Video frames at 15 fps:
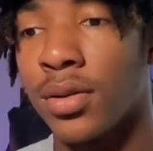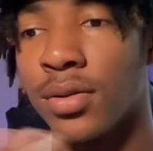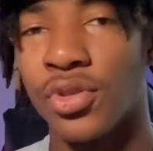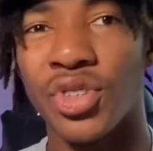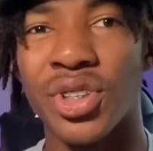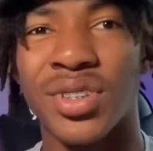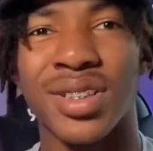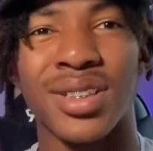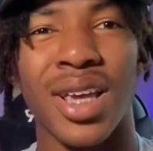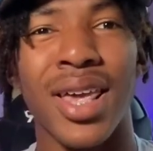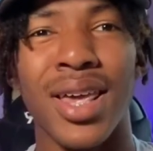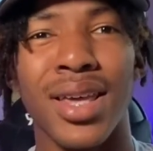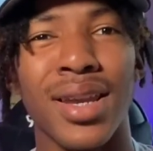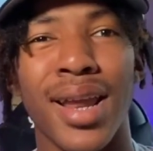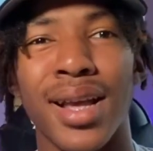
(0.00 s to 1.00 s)
just
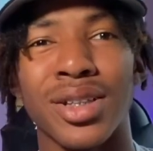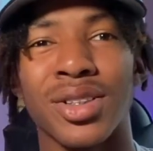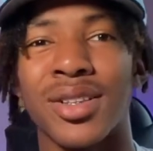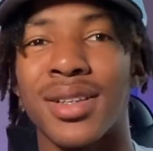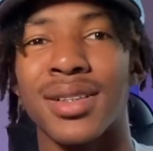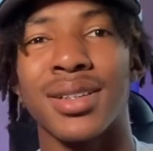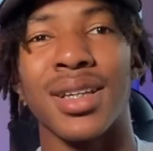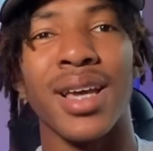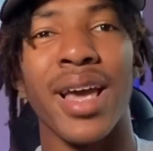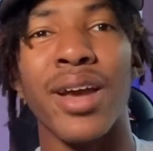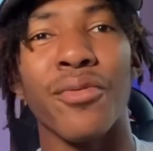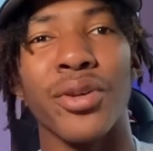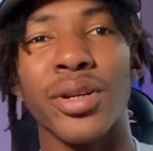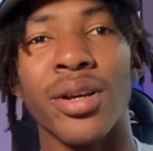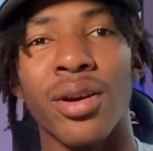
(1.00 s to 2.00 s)
saying that shit to
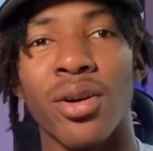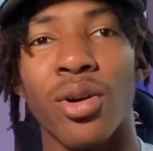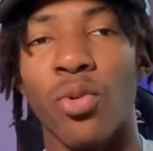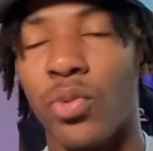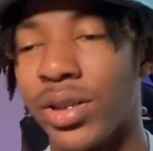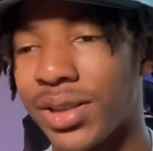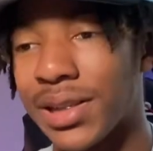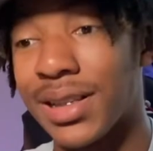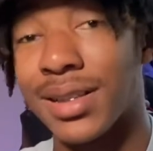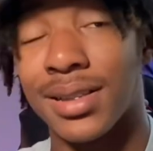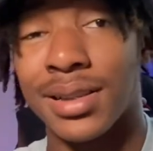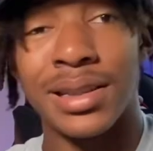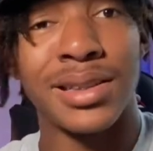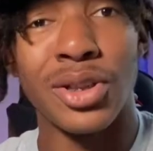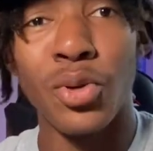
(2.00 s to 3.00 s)
every girl, which
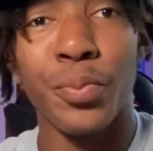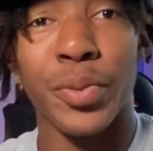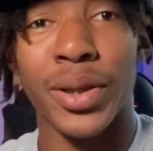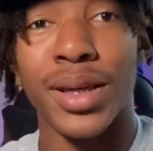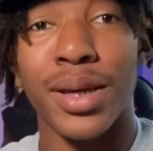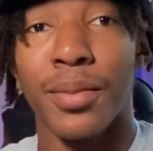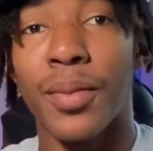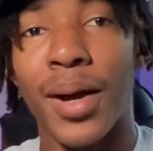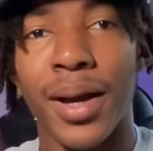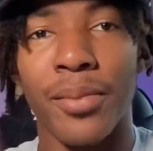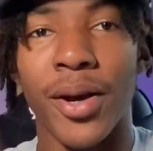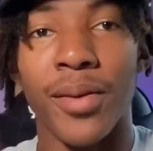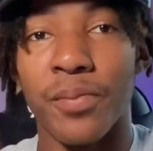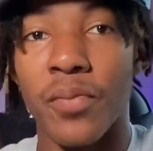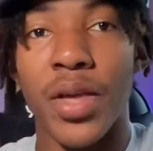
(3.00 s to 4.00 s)
is stupid in my
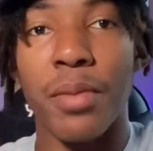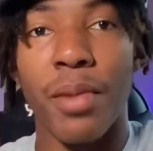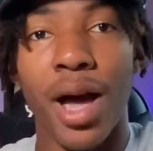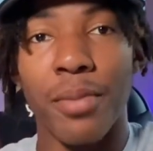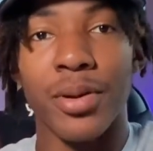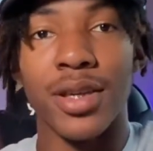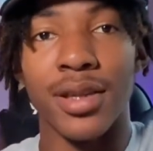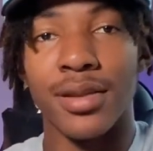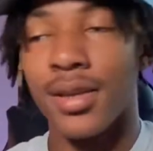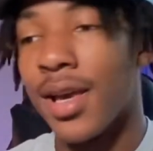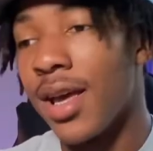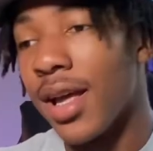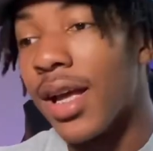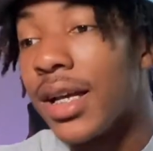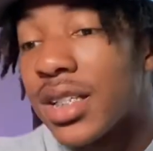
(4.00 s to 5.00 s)
in my opinion.
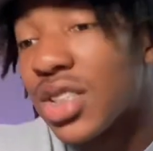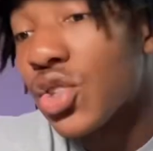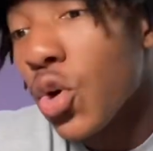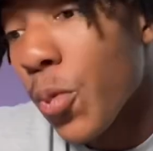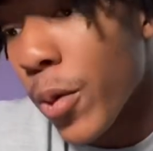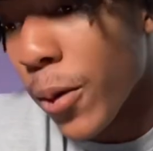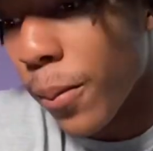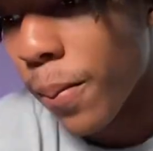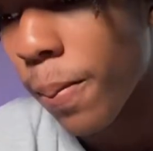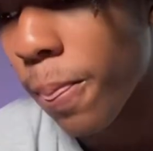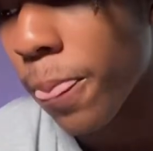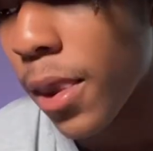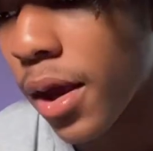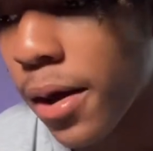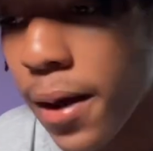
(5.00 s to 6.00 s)
It's stupid.
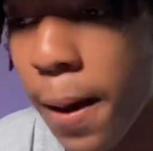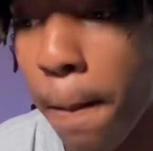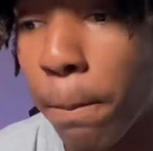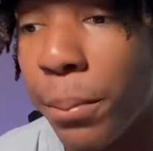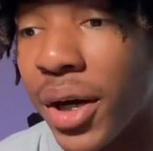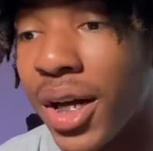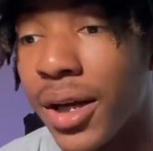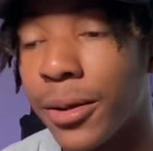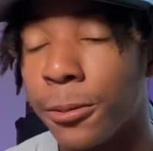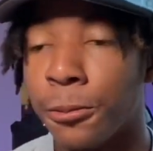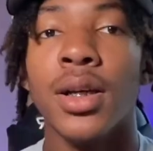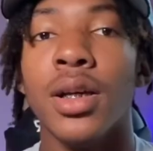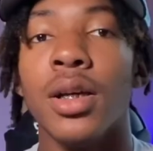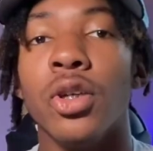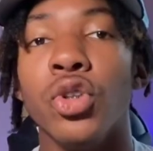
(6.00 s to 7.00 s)

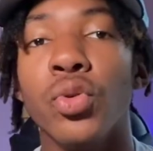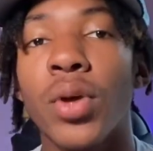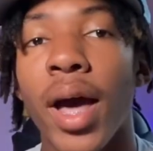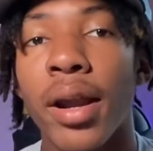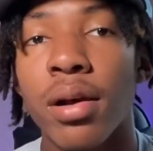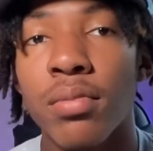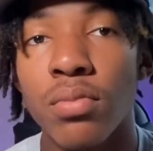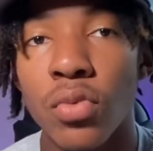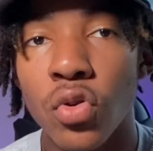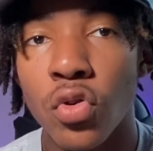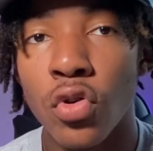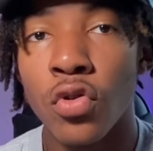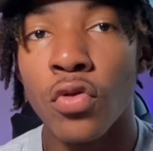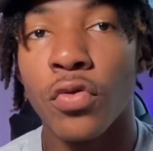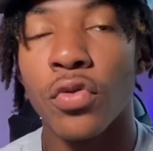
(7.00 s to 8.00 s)
But you got to
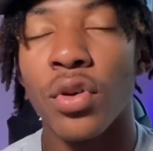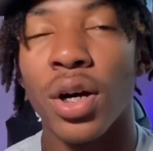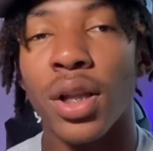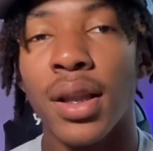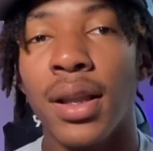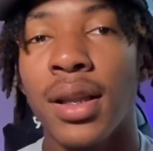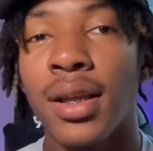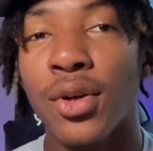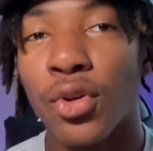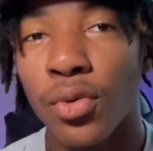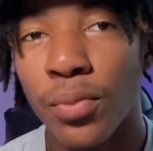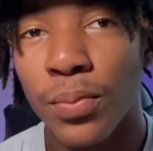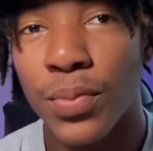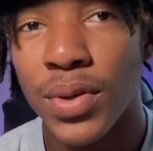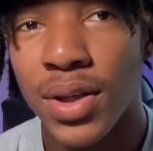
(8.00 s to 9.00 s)
move a
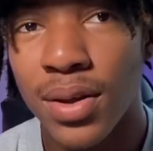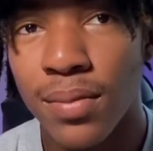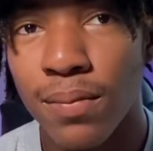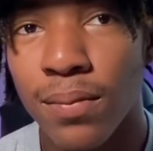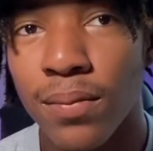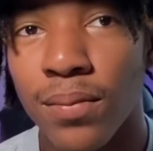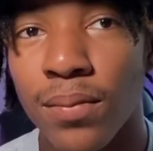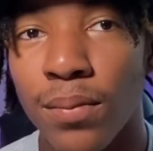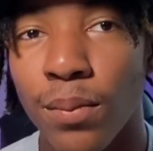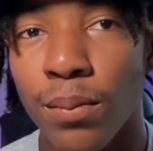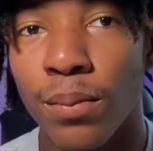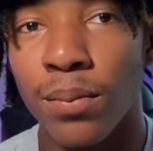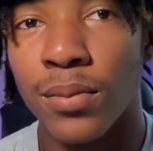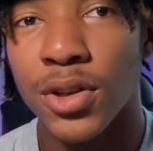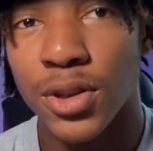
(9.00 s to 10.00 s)
little bit
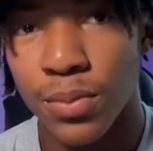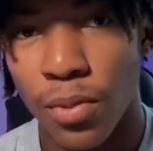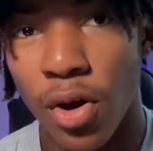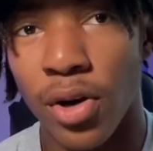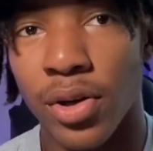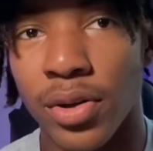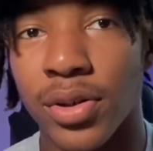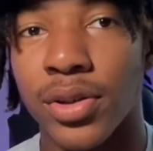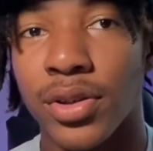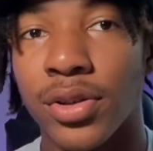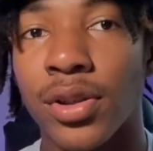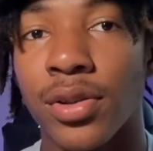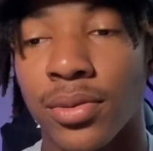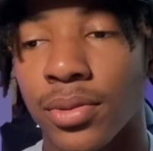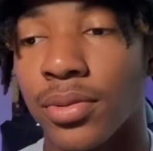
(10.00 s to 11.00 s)
smarter, you
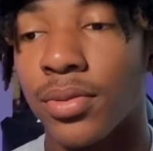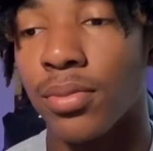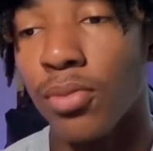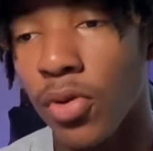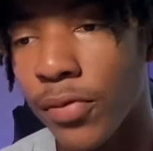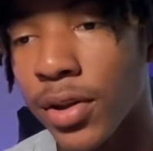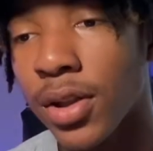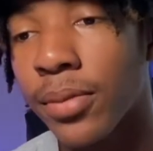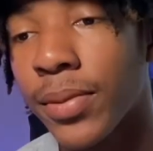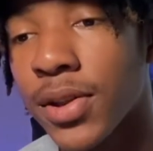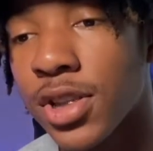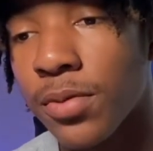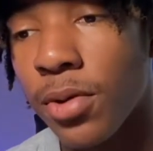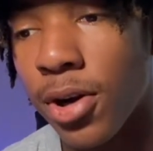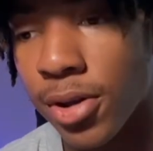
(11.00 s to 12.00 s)
know? Move a little bit
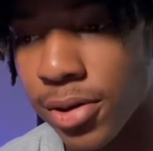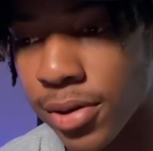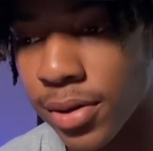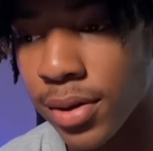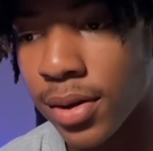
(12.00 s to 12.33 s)
smarter.